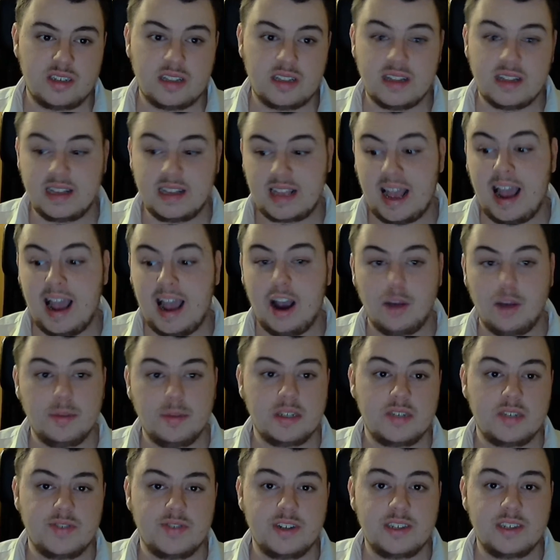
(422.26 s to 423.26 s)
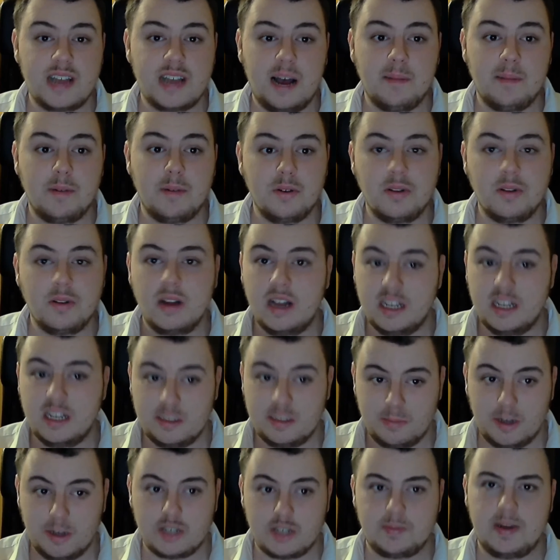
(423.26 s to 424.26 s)
Like Aramis, for example, is
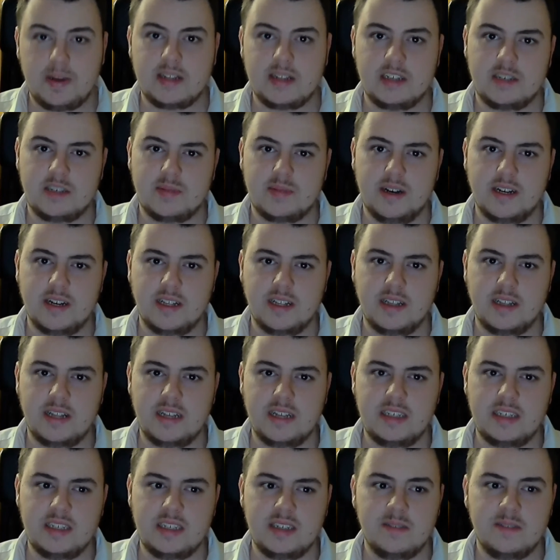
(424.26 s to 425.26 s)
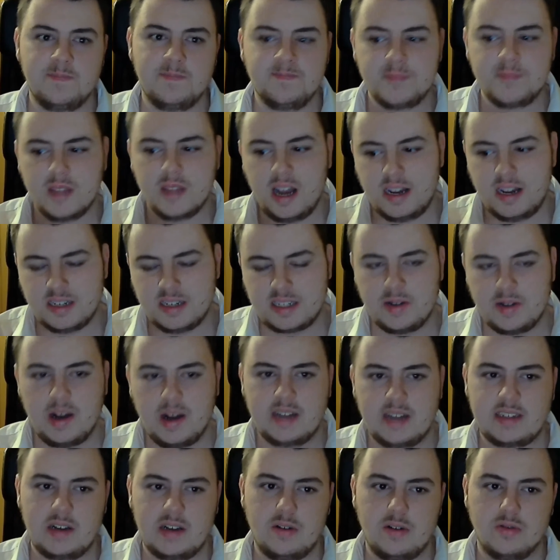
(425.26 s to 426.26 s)
much better smelling than this. And it still
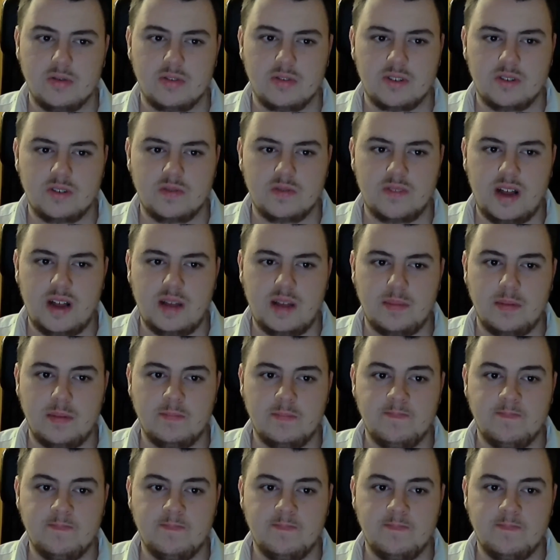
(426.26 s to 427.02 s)
has that old school vibe.